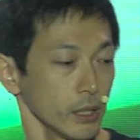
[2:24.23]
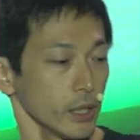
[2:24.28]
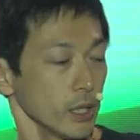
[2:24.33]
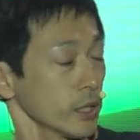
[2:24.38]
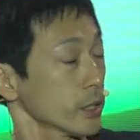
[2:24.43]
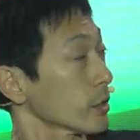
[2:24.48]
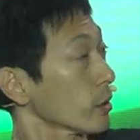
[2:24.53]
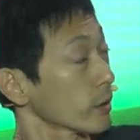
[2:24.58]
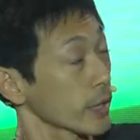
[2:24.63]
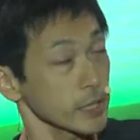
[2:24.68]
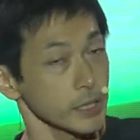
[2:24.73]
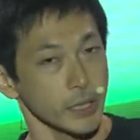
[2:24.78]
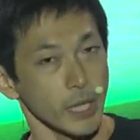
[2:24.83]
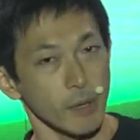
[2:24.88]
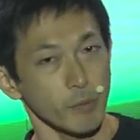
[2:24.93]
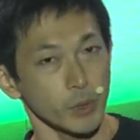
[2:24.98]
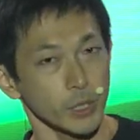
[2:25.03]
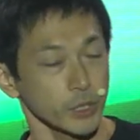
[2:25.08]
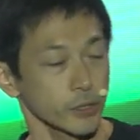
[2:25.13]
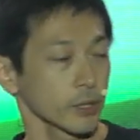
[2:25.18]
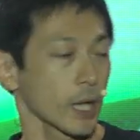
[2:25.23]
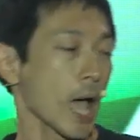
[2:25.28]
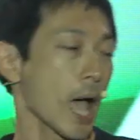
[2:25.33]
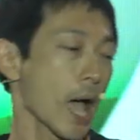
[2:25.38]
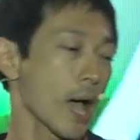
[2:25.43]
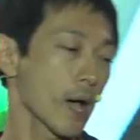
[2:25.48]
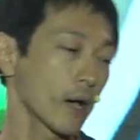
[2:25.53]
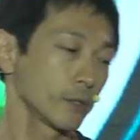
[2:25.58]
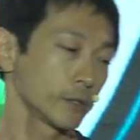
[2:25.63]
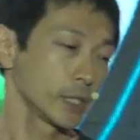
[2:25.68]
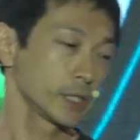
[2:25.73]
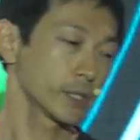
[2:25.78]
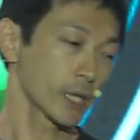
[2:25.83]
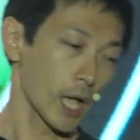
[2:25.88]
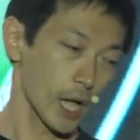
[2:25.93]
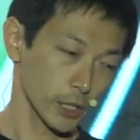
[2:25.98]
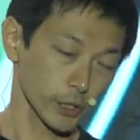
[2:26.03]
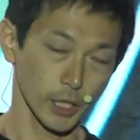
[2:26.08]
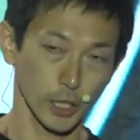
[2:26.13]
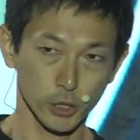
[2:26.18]
So let's dive into how this
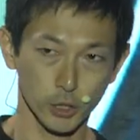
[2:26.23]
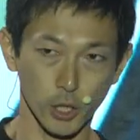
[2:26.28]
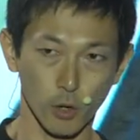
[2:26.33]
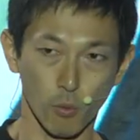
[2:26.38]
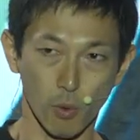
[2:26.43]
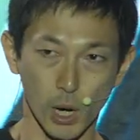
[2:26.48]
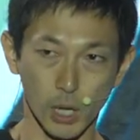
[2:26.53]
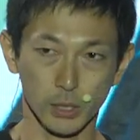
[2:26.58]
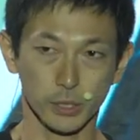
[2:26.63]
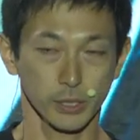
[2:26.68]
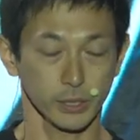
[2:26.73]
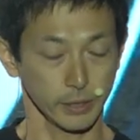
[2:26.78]
architecture works